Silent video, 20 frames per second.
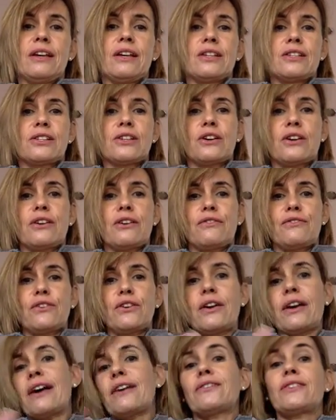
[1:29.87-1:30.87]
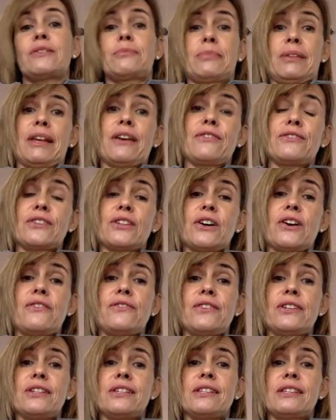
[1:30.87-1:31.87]
So if you have some
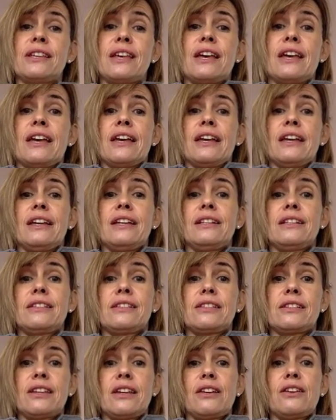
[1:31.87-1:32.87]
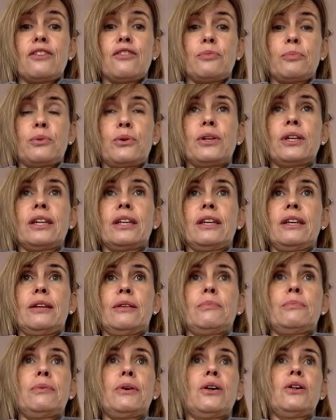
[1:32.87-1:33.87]
leftovers, instead of putting it in a
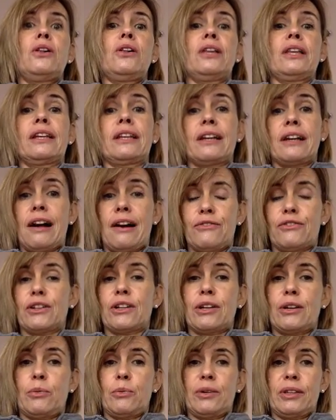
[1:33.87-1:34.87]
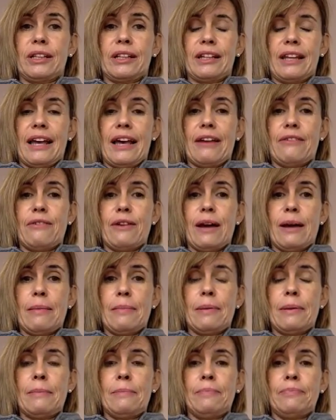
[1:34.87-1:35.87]
bowl and covering it with Glad wrap,
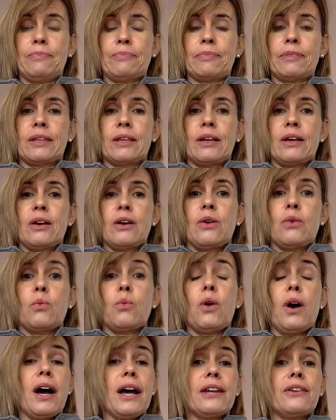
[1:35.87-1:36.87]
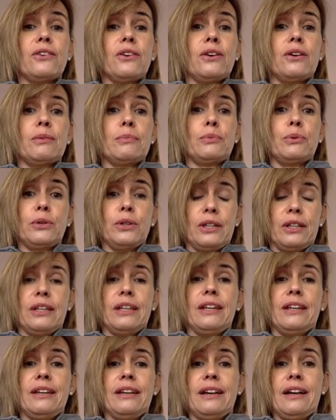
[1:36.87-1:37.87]
why not put it
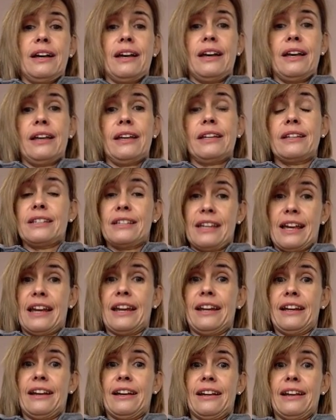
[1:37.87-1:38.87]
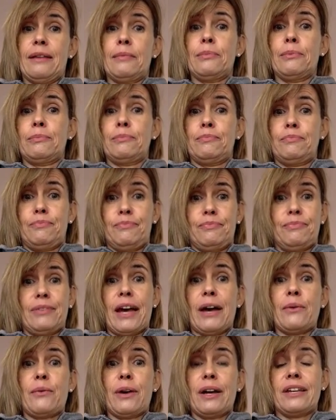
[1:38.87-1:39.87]
in a container, and
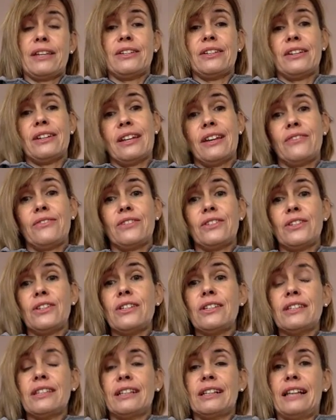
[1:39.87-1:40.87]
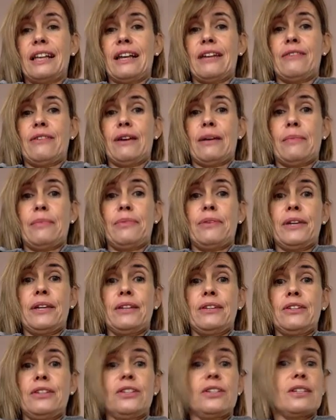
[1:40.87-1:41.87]
that way you don't have to use the Glad wrap. Then
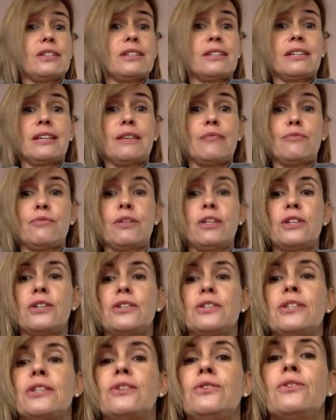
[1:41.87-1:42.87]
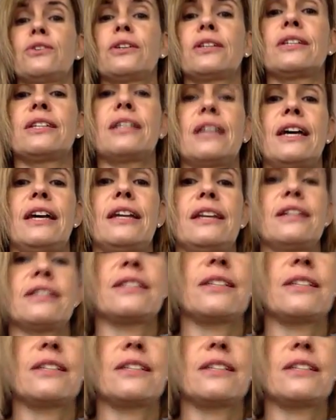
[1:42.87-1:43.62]
you just keep reusing your container.